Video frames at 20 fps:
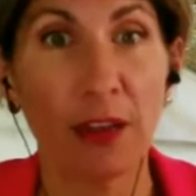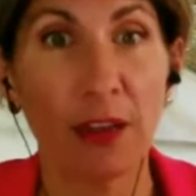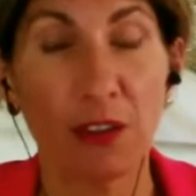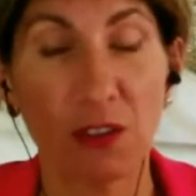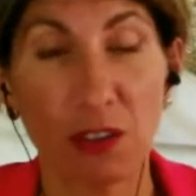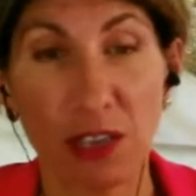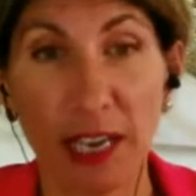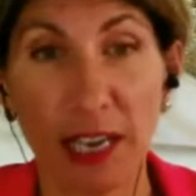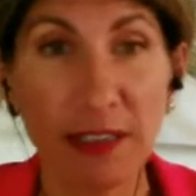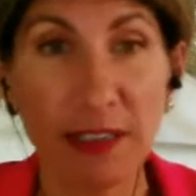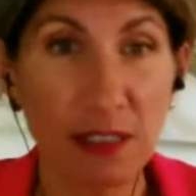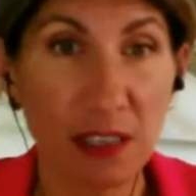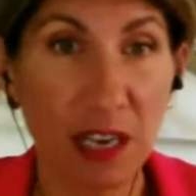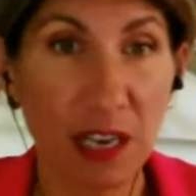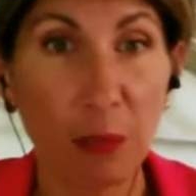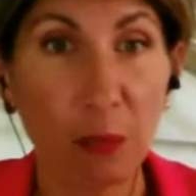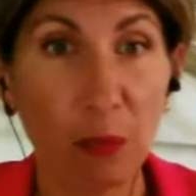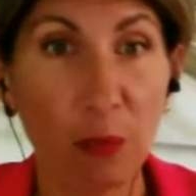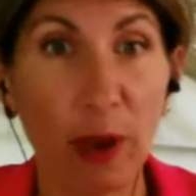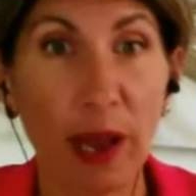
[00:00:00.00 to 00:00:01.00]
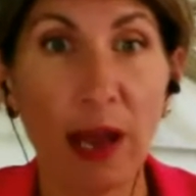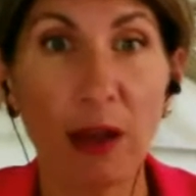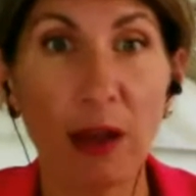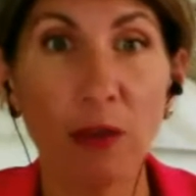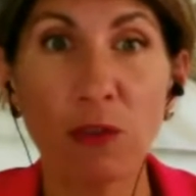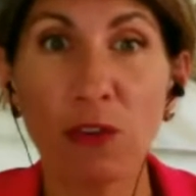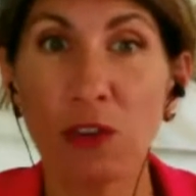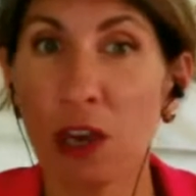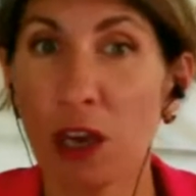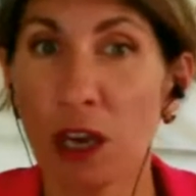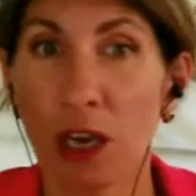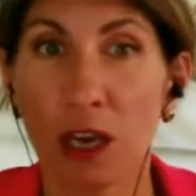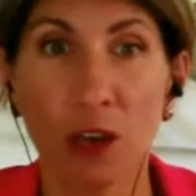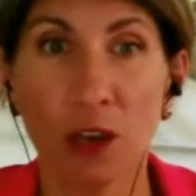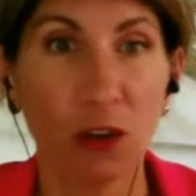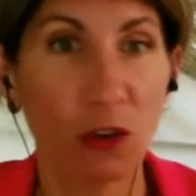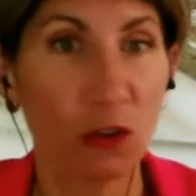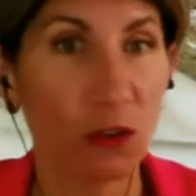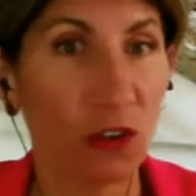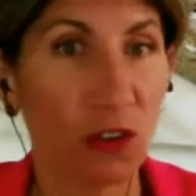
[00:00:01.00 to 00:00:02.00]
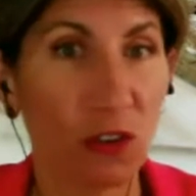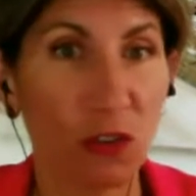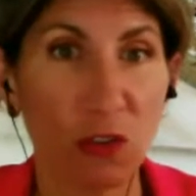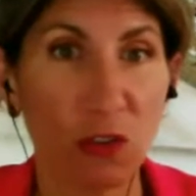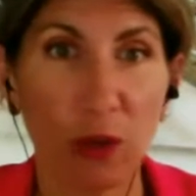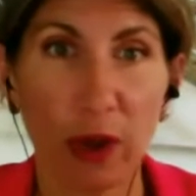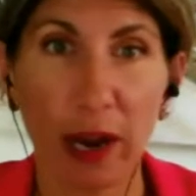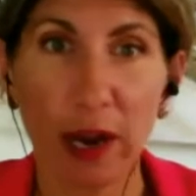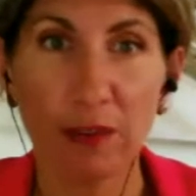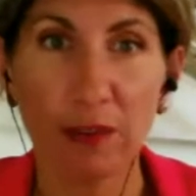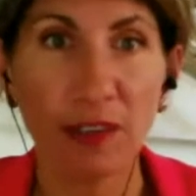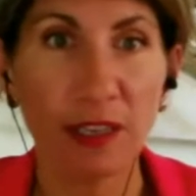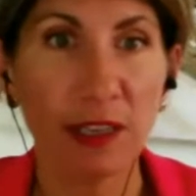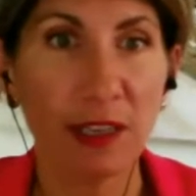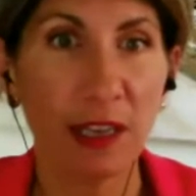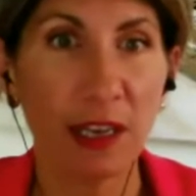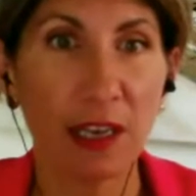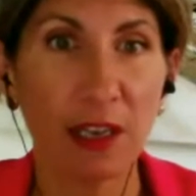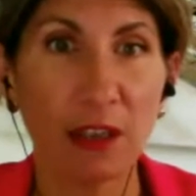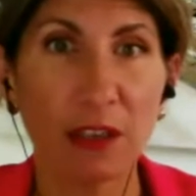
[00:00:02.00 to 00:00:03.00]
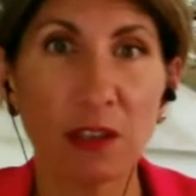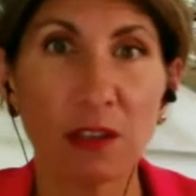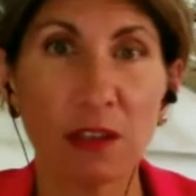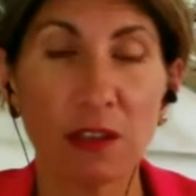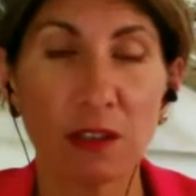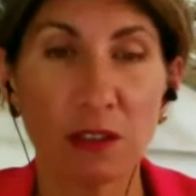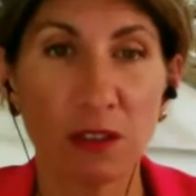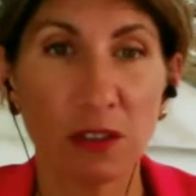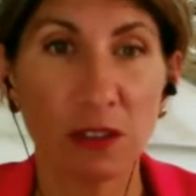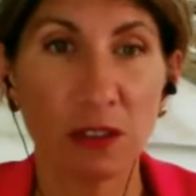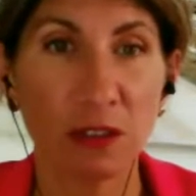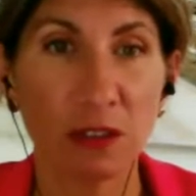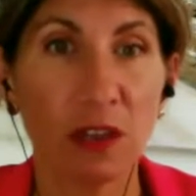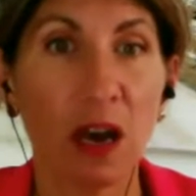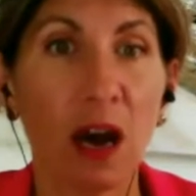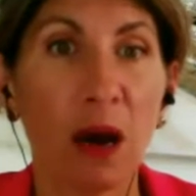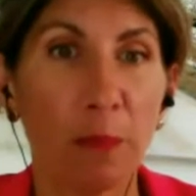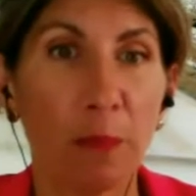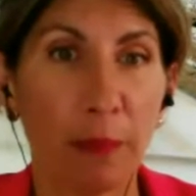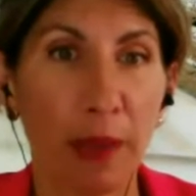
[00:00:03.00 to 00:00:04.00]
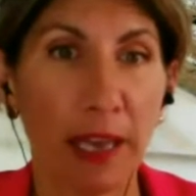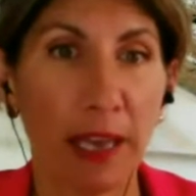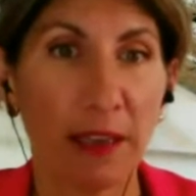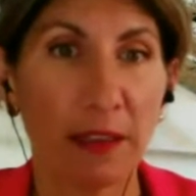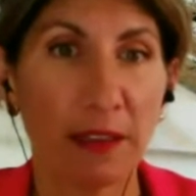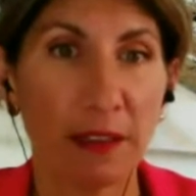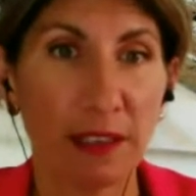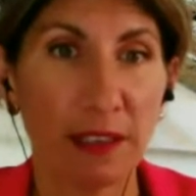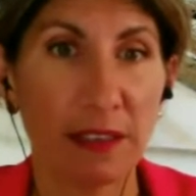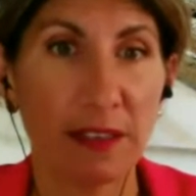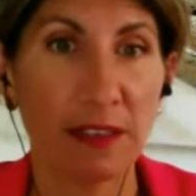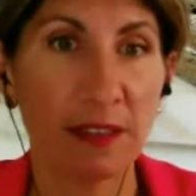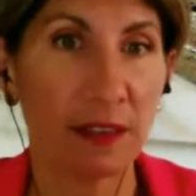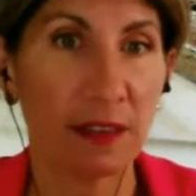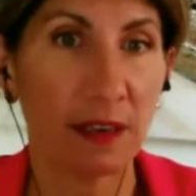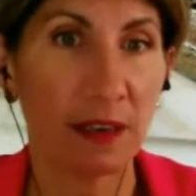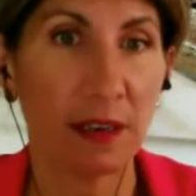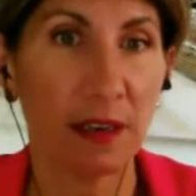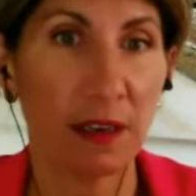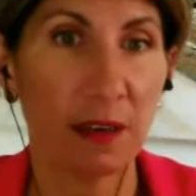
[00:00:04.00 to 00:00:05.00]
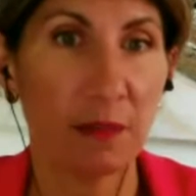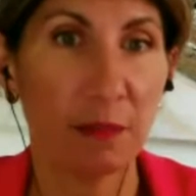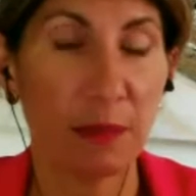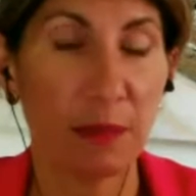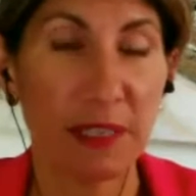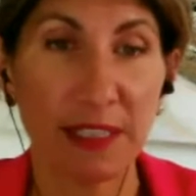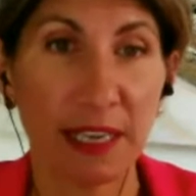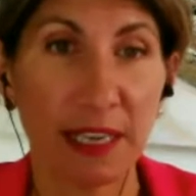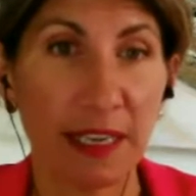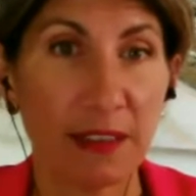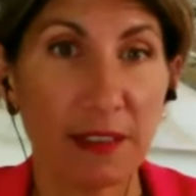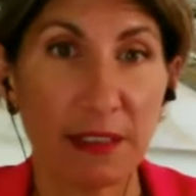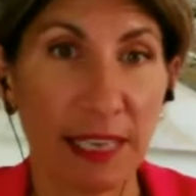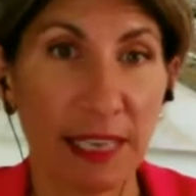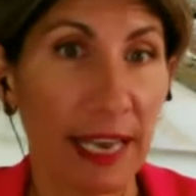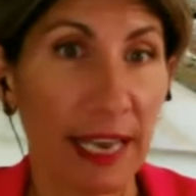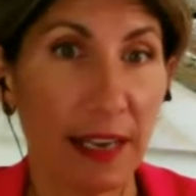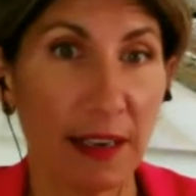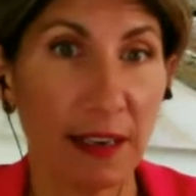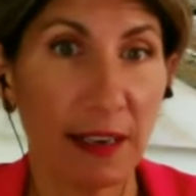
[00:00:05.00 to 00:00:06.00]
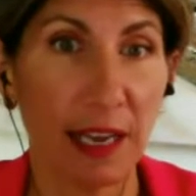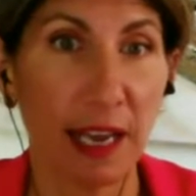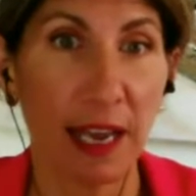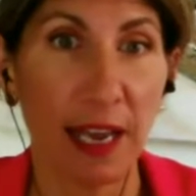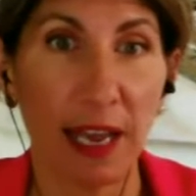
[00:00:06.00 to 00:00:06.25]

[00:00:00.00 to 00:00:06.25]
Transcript: So next time around, you'll just do everything to not make these mistakes again.